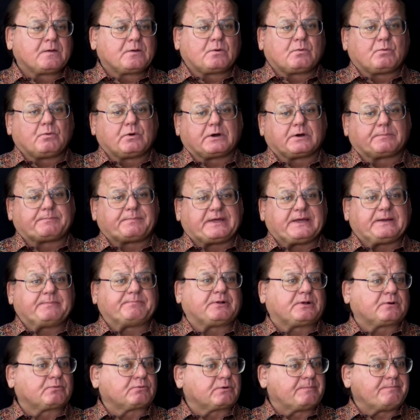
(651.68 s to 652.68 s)
where
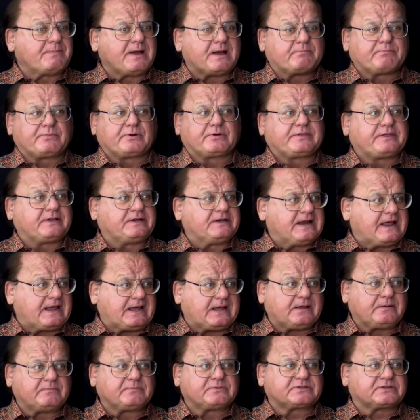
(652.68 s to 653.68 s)
people remember the
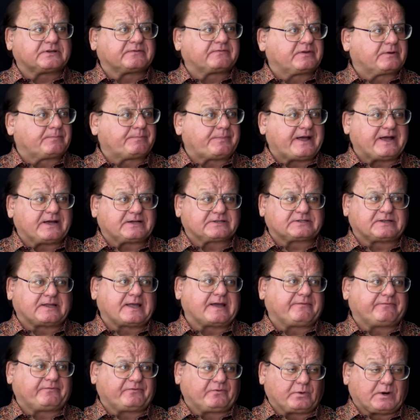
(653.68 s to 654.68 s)
names of their past
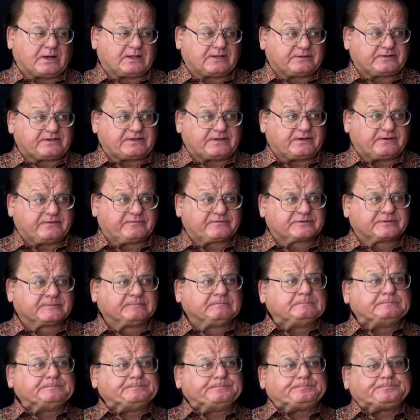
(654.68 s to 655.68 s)
life relatives.
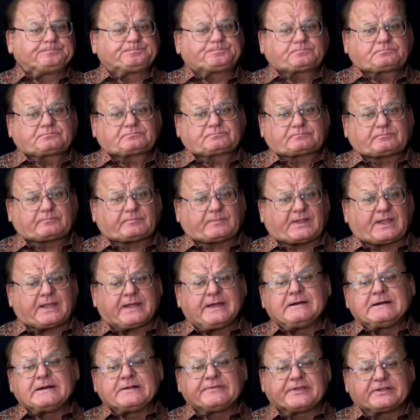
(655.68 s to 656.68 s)

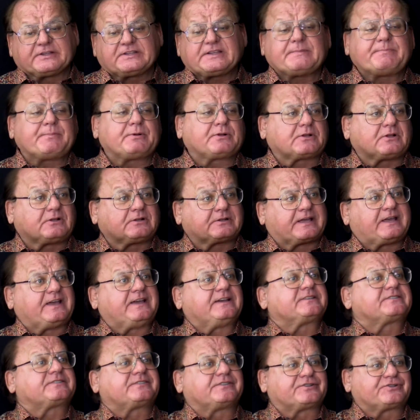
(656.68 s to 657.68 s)
And in the typical
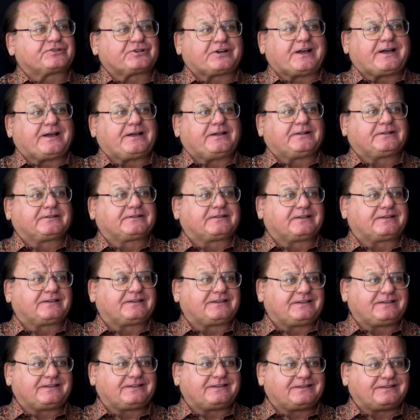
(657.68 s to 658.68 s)
case, the child
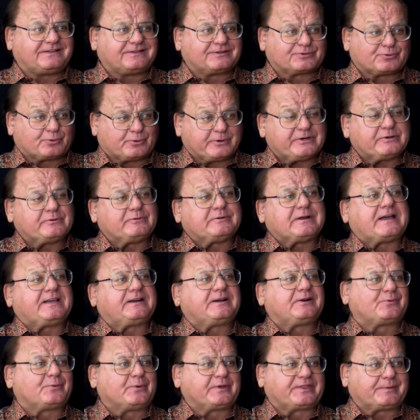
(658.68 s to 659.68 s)
is
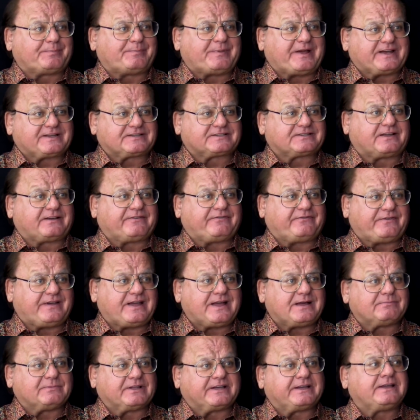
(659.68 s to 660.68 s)
reunited with the past life
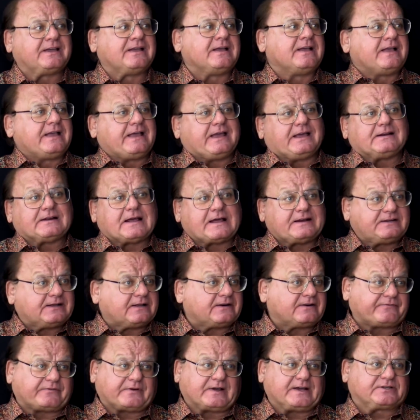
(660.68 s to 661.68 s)
family and
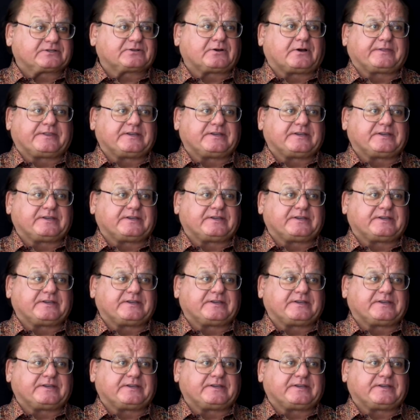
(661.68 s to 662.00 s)
identifies all